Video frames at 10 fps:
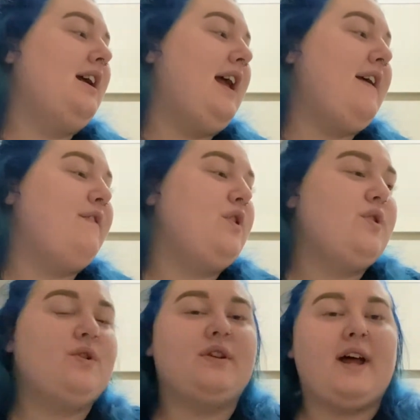If
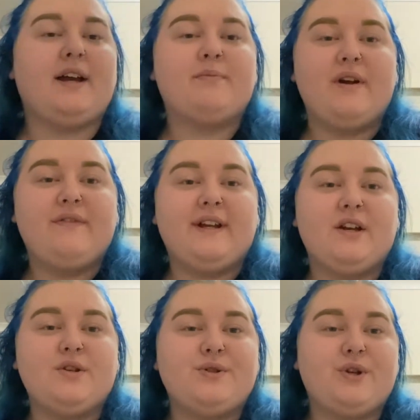you like my
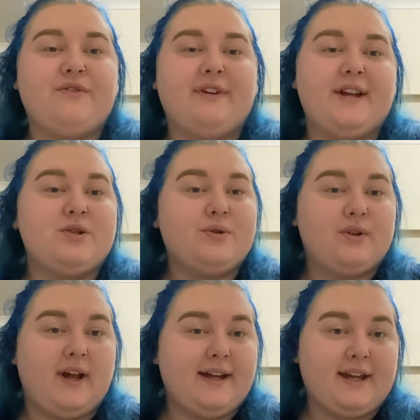videos, don't forget to
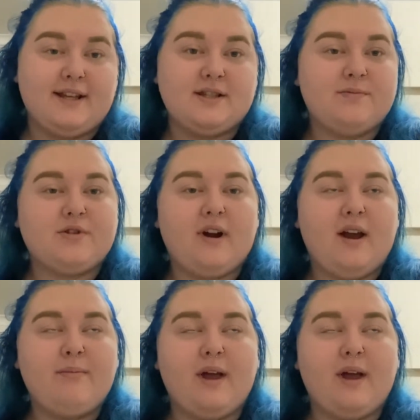like and subscribe